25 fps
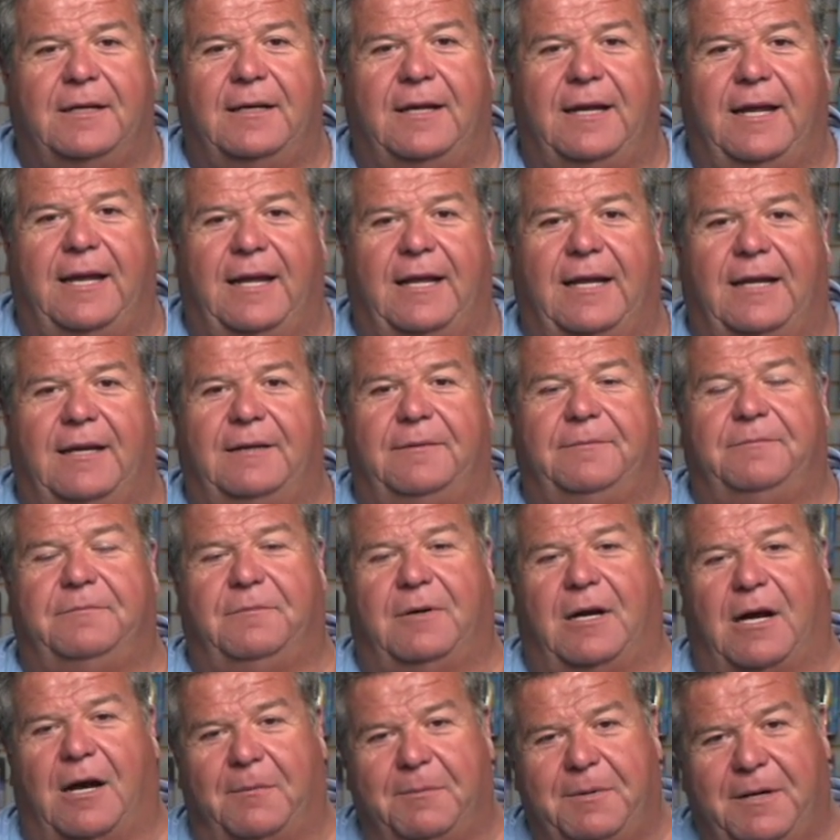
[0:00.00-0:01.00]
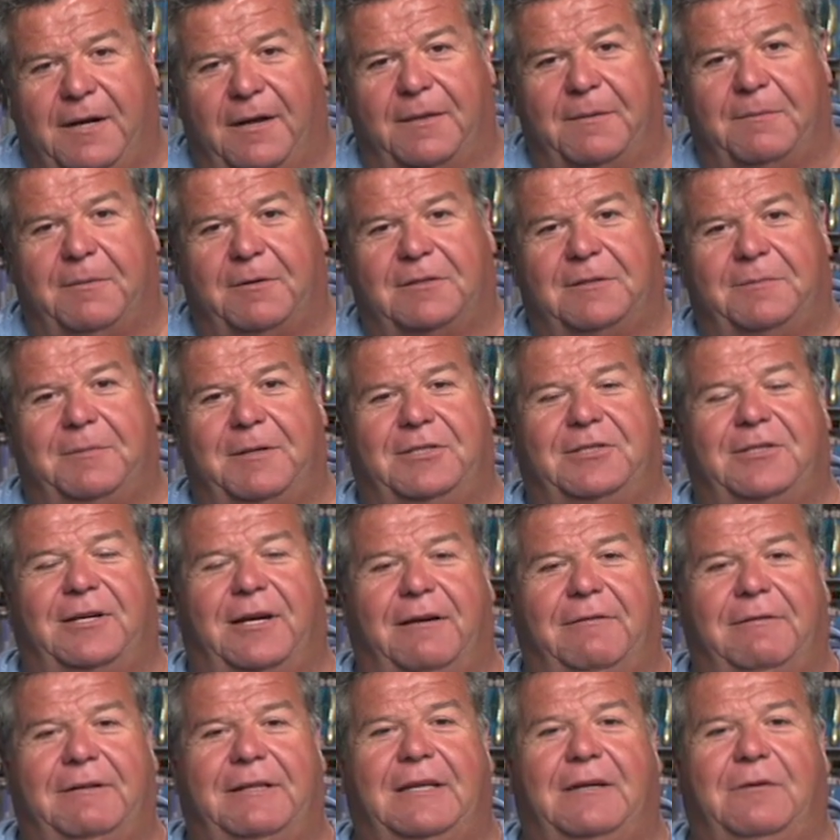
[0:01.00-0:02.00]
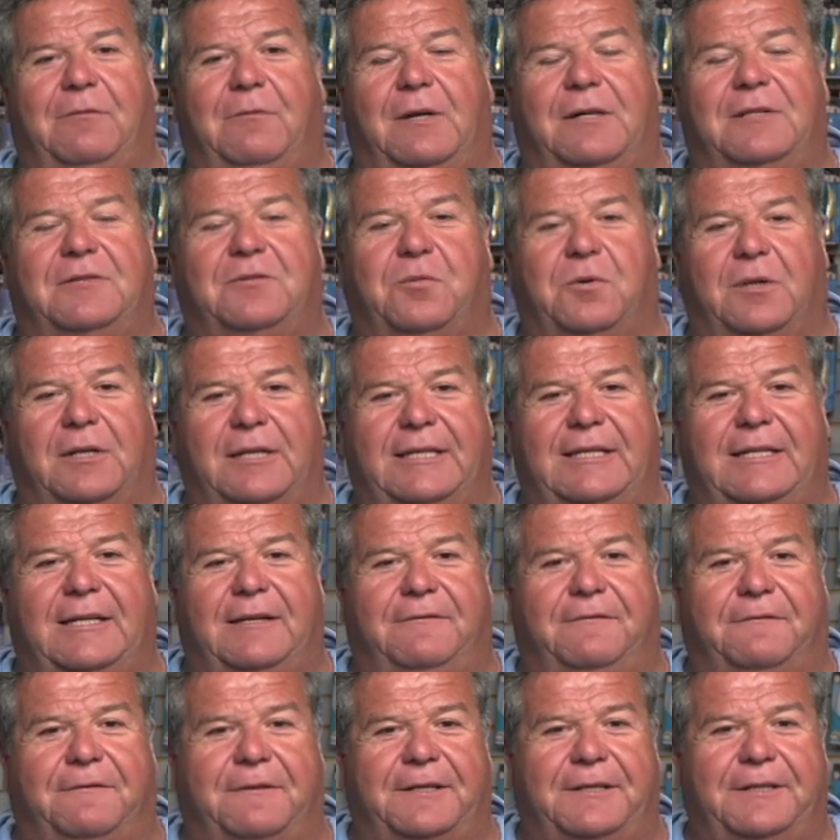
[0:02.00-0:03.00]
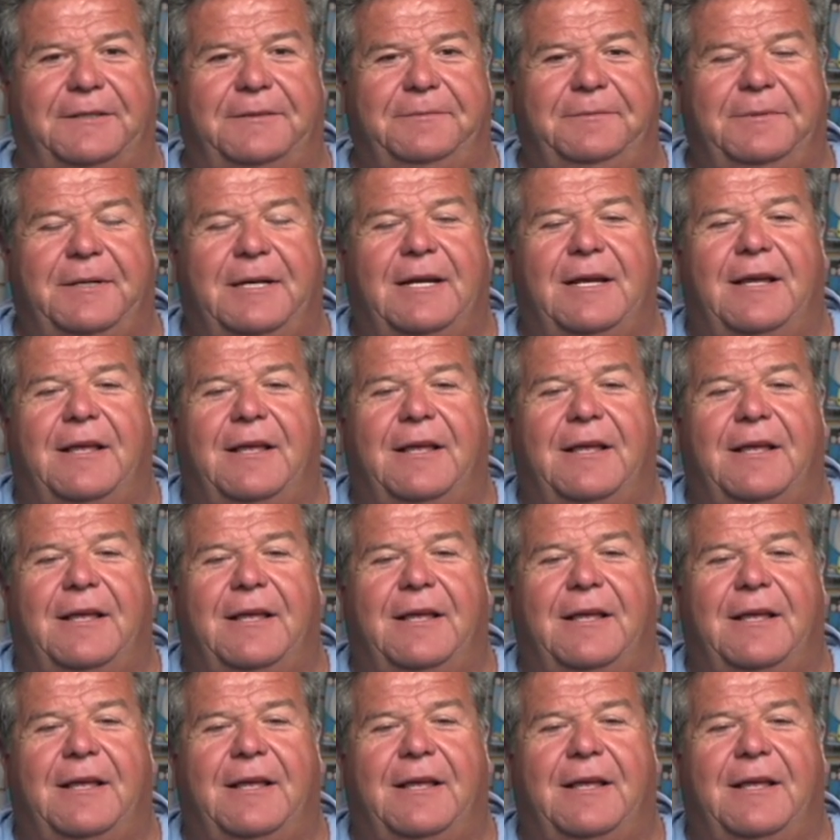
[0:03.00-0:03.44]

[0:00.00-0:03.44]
And I'll be on the boat to make sure everything runs really good for you.